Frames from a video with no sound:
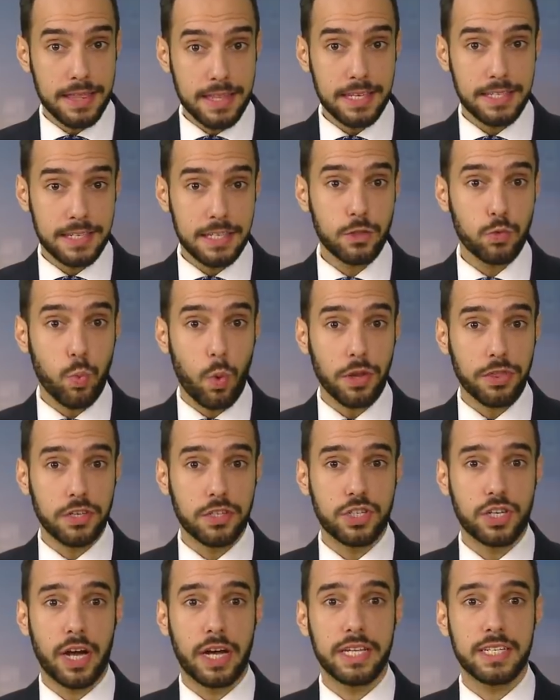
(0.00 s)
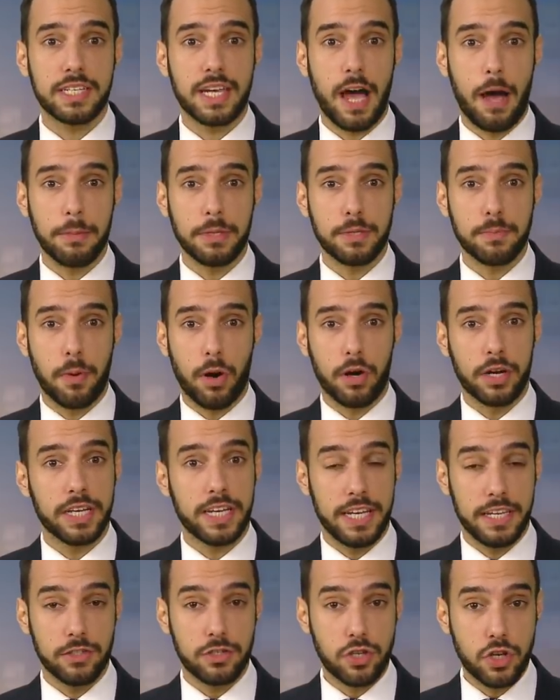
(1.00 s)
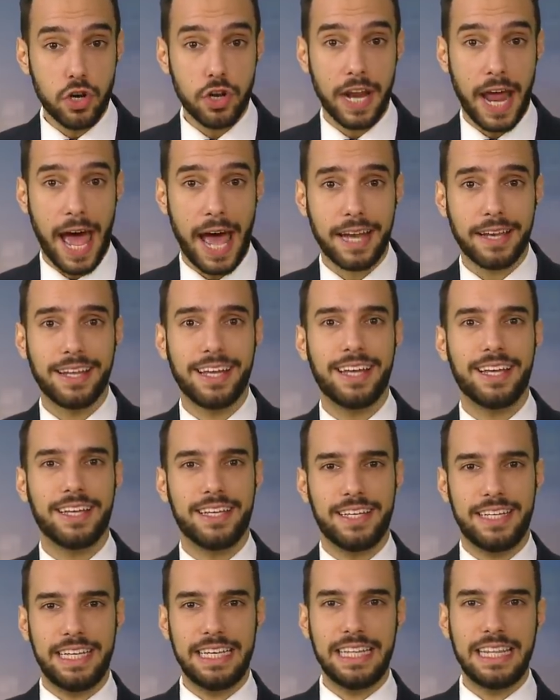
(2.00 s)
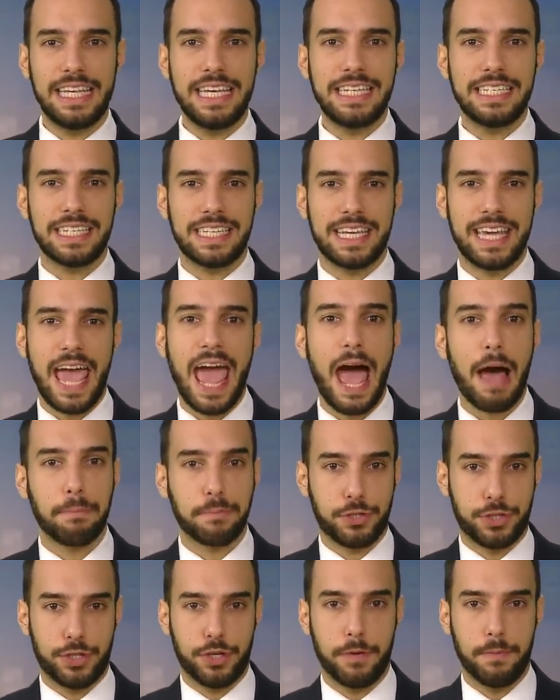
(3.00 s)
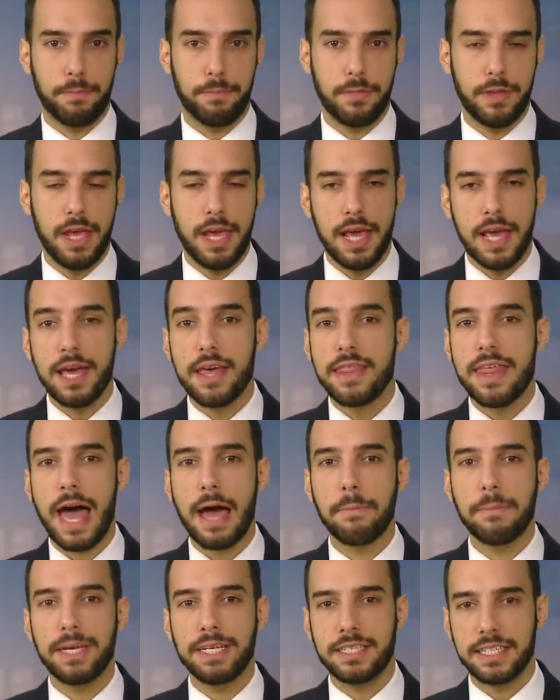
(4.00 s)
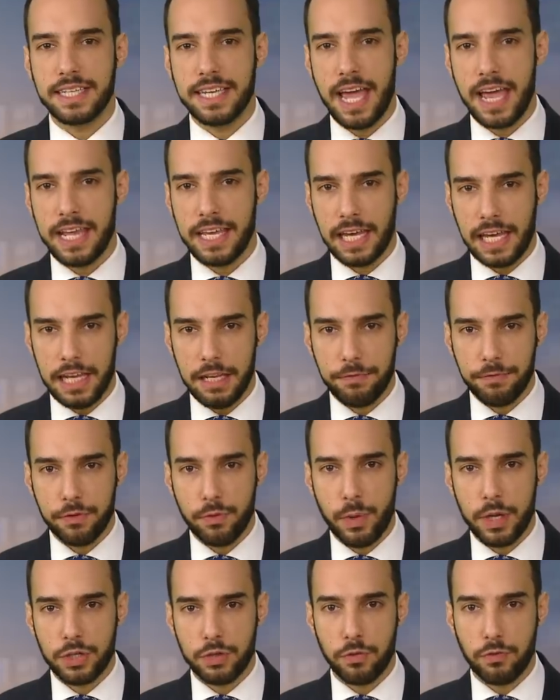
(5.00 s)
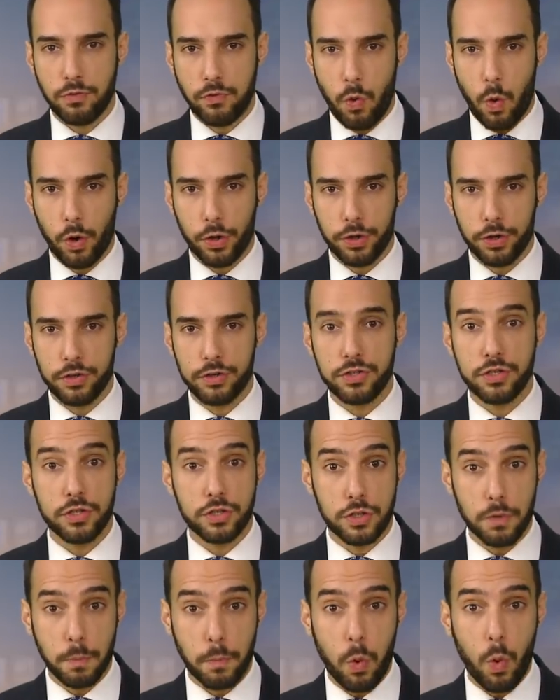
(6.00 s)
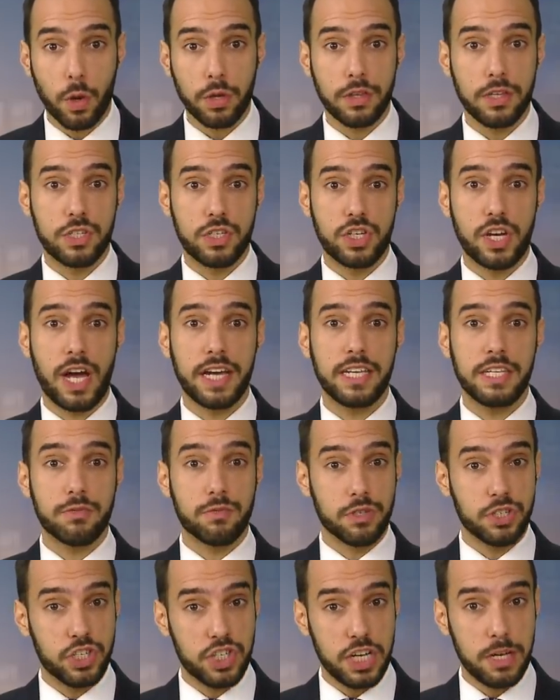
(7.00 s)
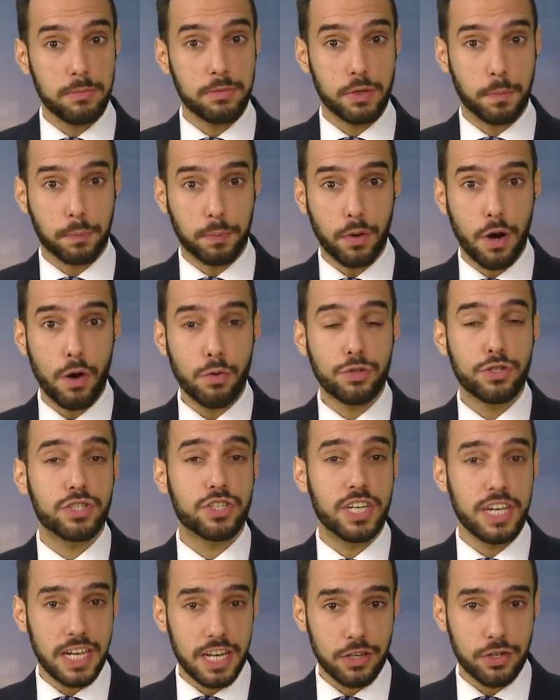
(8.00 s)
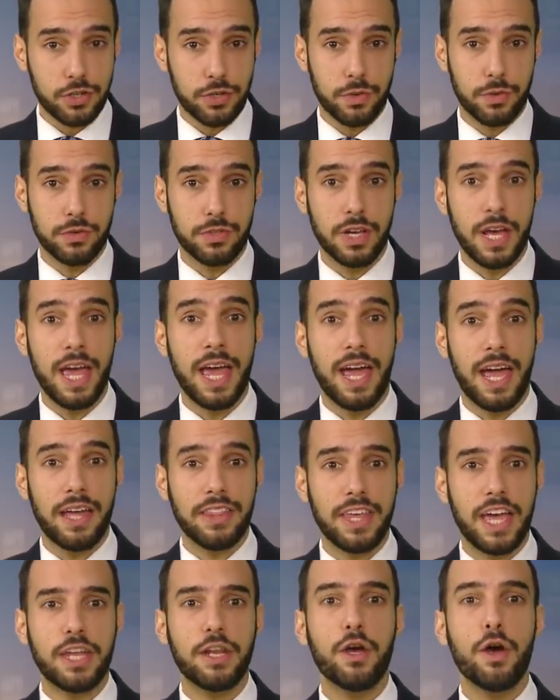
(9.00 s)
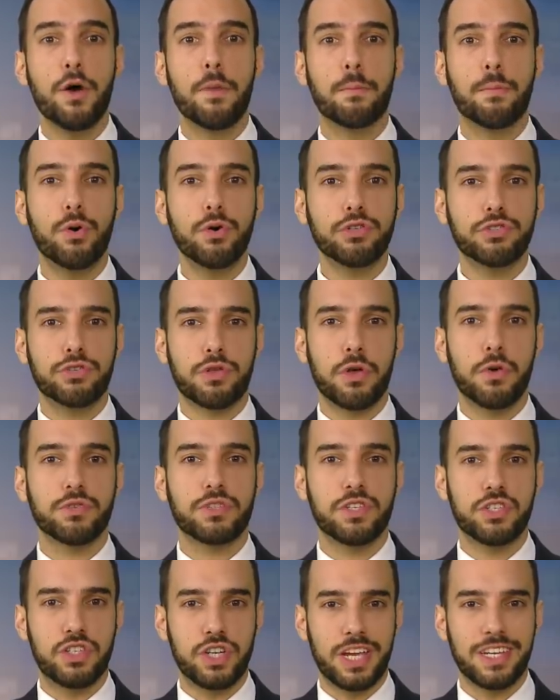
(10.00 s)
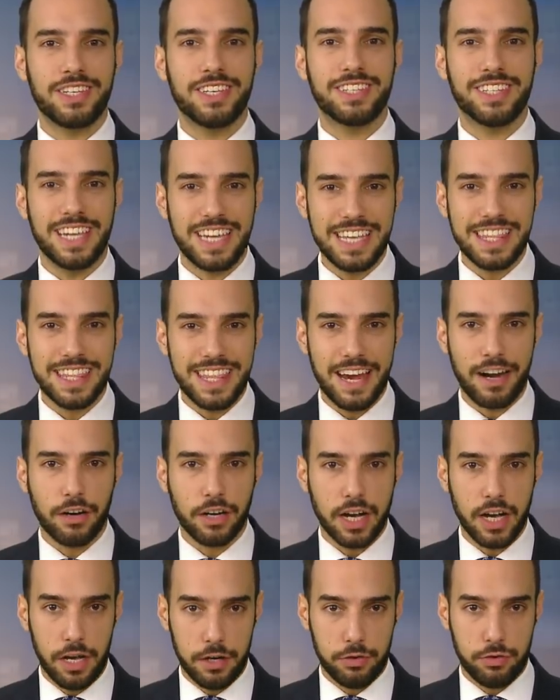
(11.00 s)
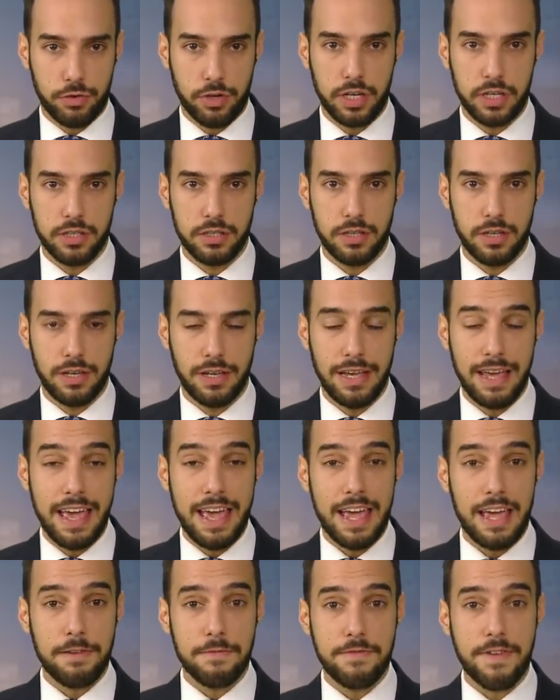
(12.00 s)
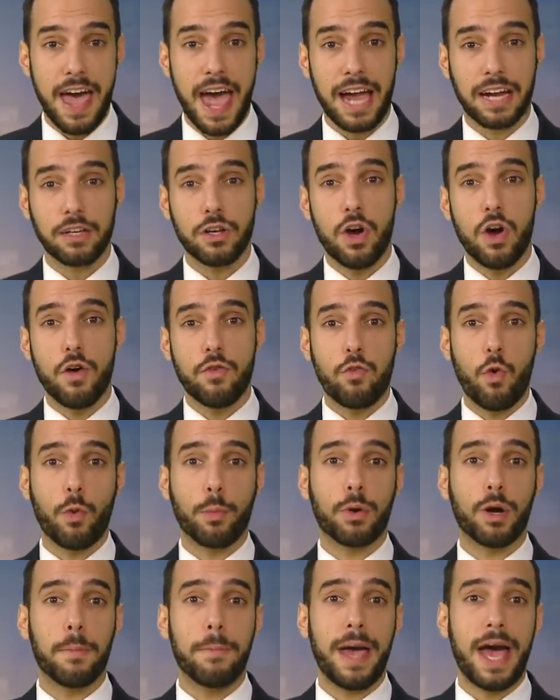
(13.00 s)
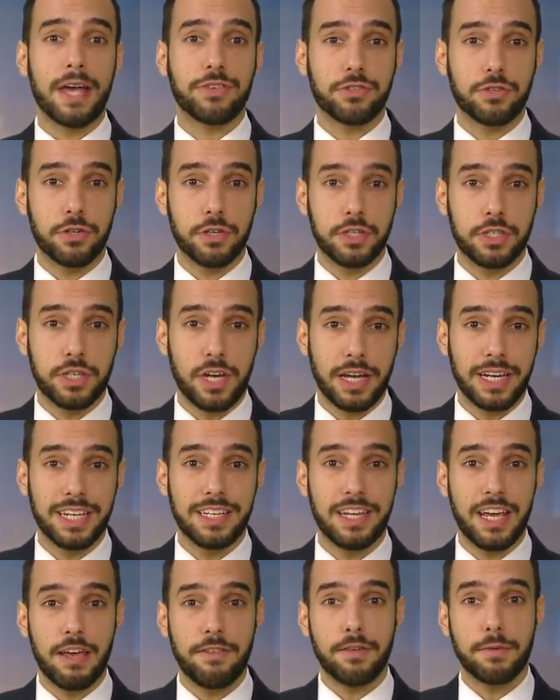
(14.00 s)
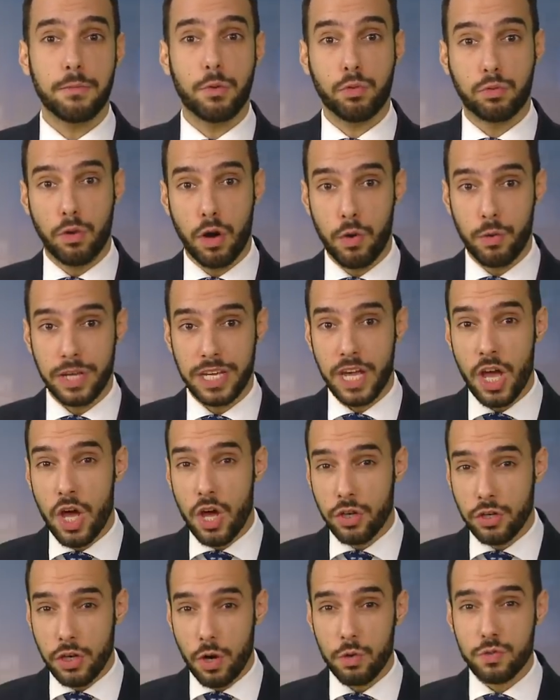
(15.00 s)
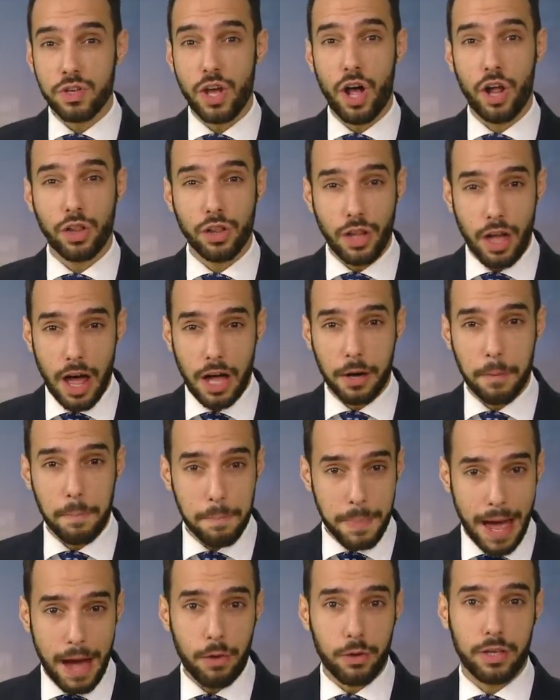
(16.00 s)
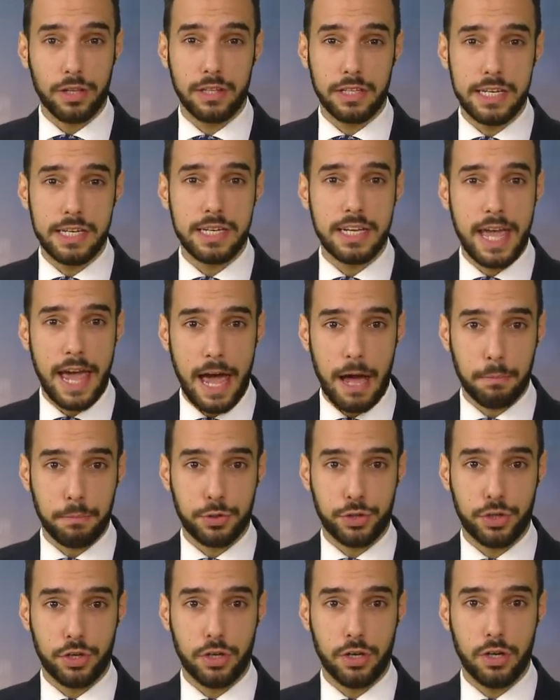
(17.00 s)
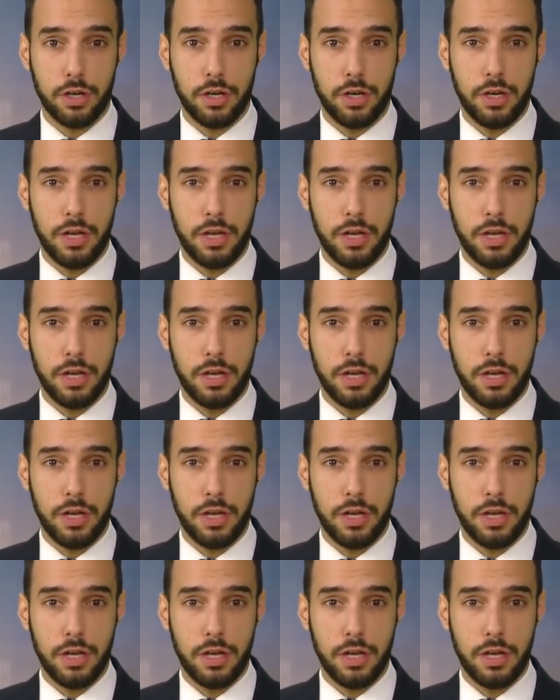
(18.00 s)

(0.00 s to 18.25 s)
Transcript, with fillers: this is what the Chinese Communist Party is good at, elite capture. That means getting influential foreigners to support the Chinese regime's approach to issues and then push those agendas in their countries. In fact, former ambassador to China David Mulroney knows a lot about elite capture.